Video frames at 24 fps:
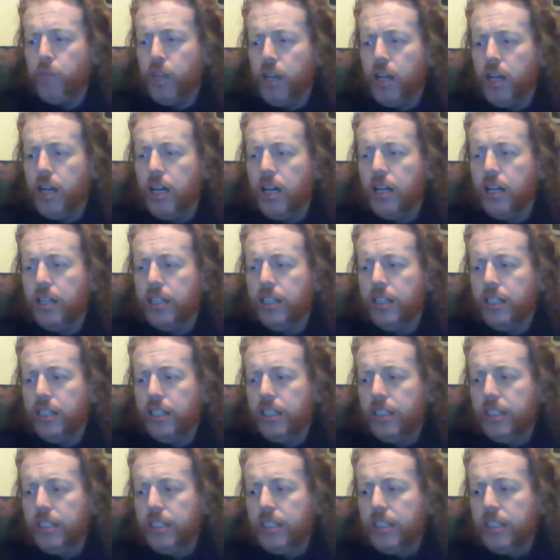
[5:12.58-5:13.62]
Uh,
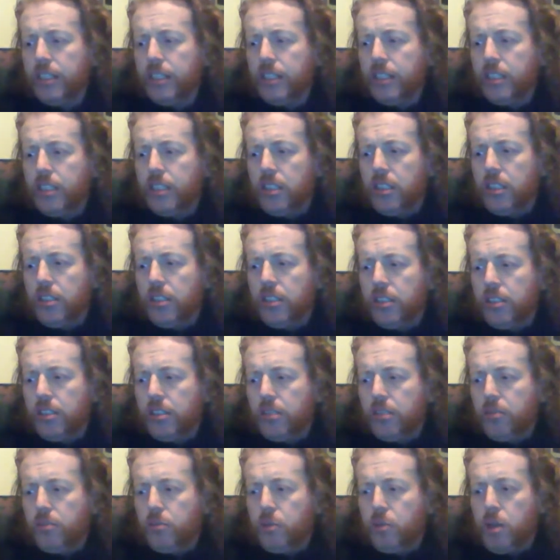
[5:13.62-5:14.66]

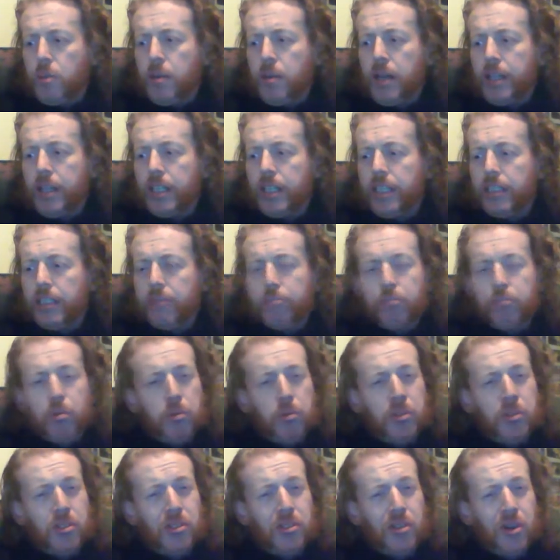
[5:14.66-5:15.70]
what about again?
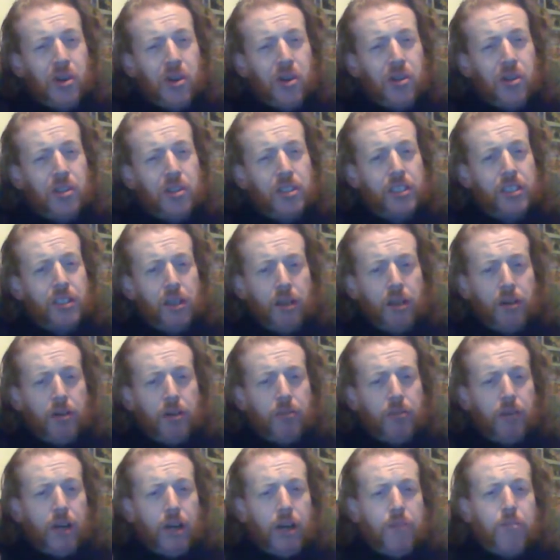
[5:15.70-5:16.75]
Probably not, because
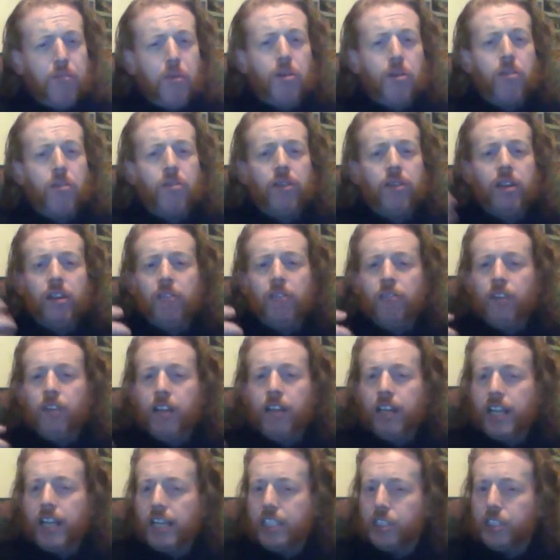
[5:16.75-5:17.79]
I'm, I'm more of a
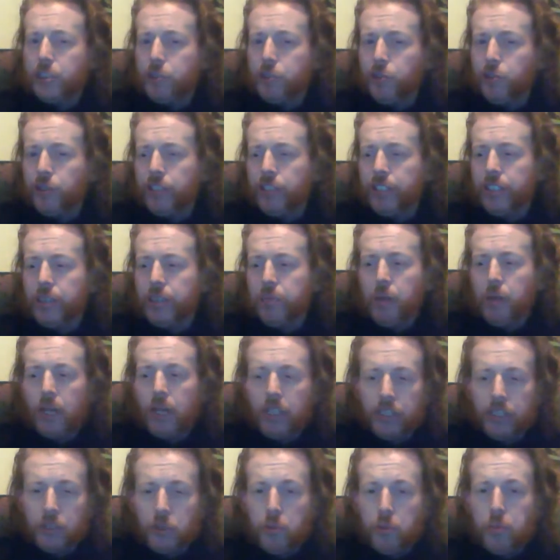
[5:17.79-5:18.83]
relaxed drinker, but
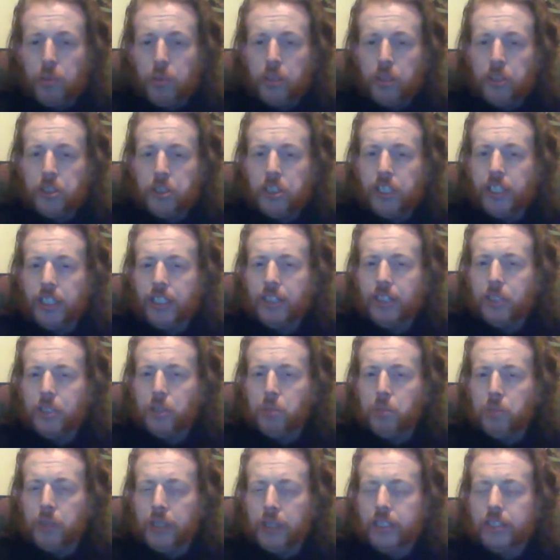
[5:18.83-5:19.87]
I do appreciate
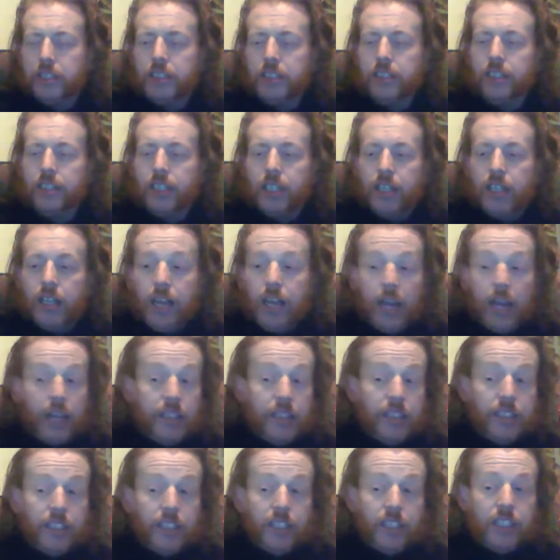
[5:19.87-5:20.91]
good beers.
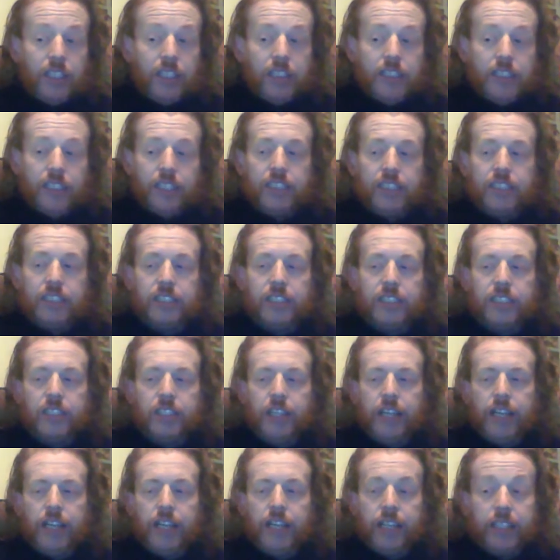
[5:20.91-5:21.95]
And you can taste this
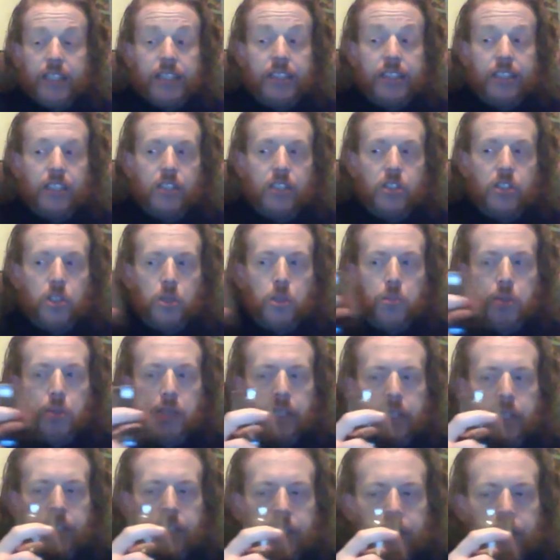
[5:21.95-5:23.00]
is a good
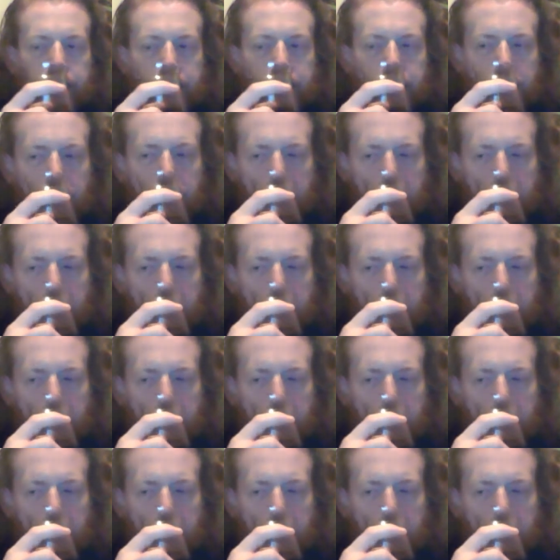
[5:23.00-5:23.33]
beer, it's